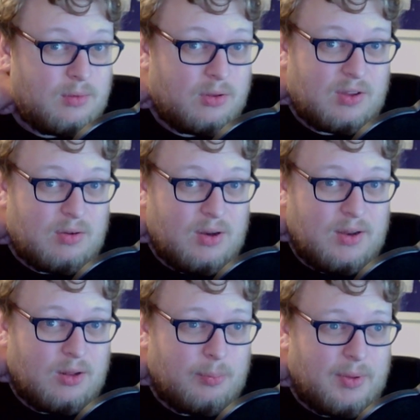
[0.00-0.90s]
because they're a
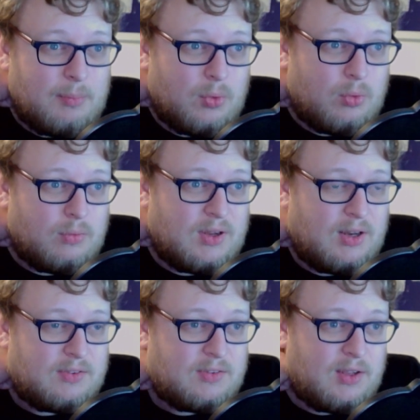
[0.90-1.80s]
little bit more
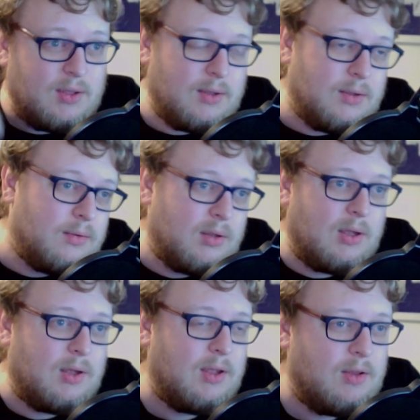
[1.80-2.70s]
realistic
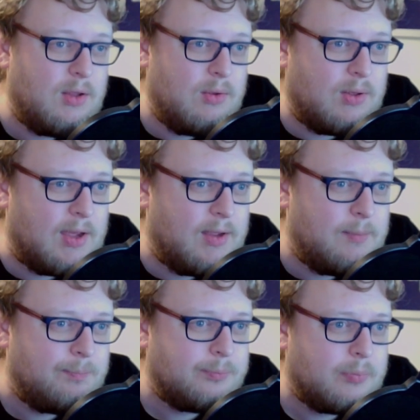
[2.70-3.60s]
in the
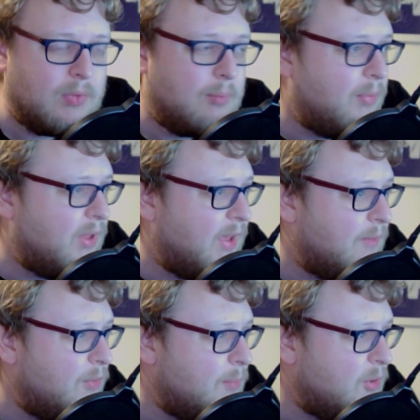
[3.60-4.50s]
UK. But yeah,
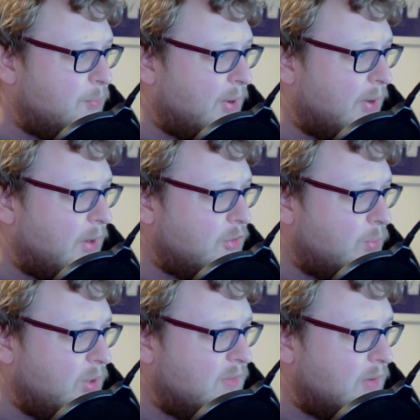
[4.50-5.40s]
for the most part, I just
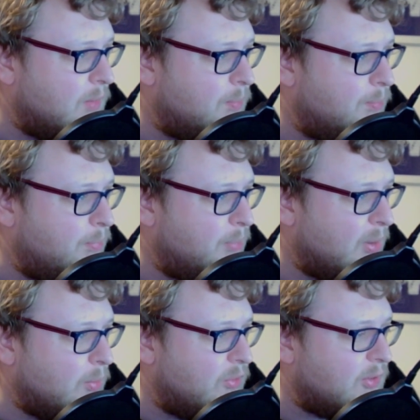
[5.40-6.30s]
wanted to
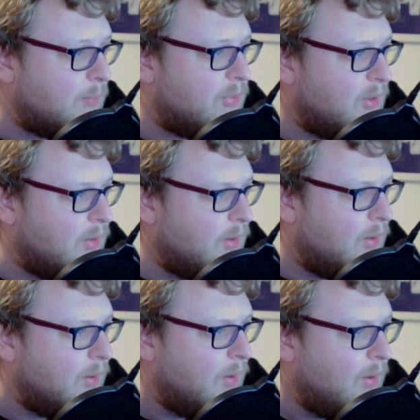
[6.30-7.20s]
build something
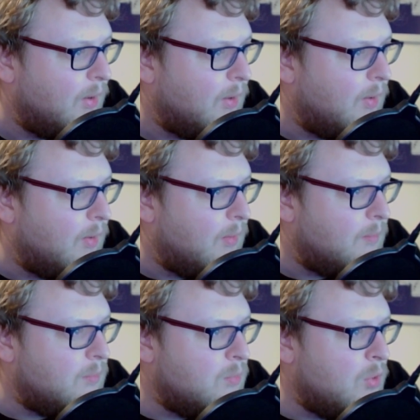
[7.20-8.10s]
that,
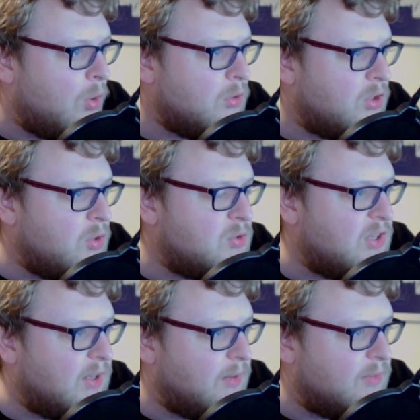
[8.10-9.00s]
not
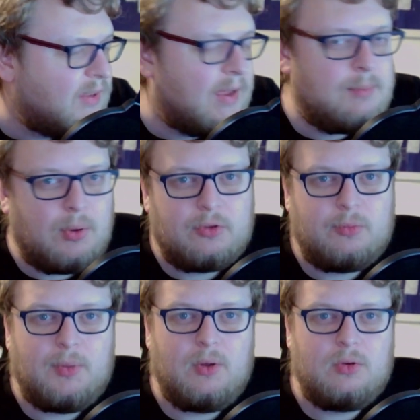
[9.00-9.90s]
using
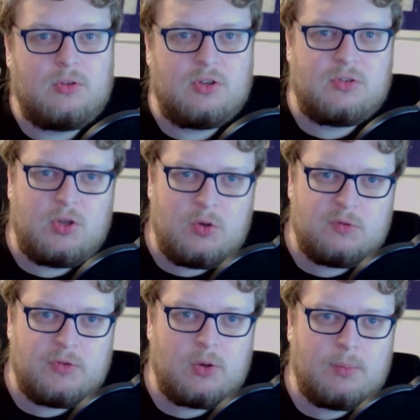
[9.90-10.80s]
sandbox mode, just
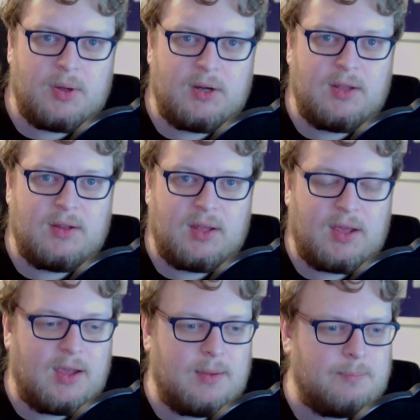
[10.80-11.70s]
use real money in the
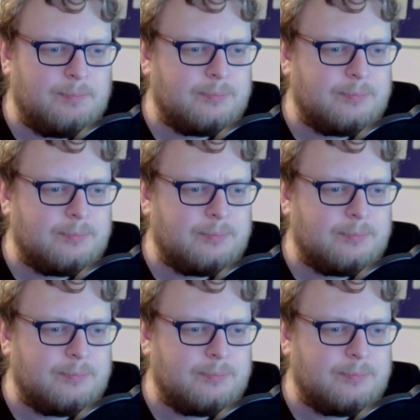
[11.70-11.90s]
game,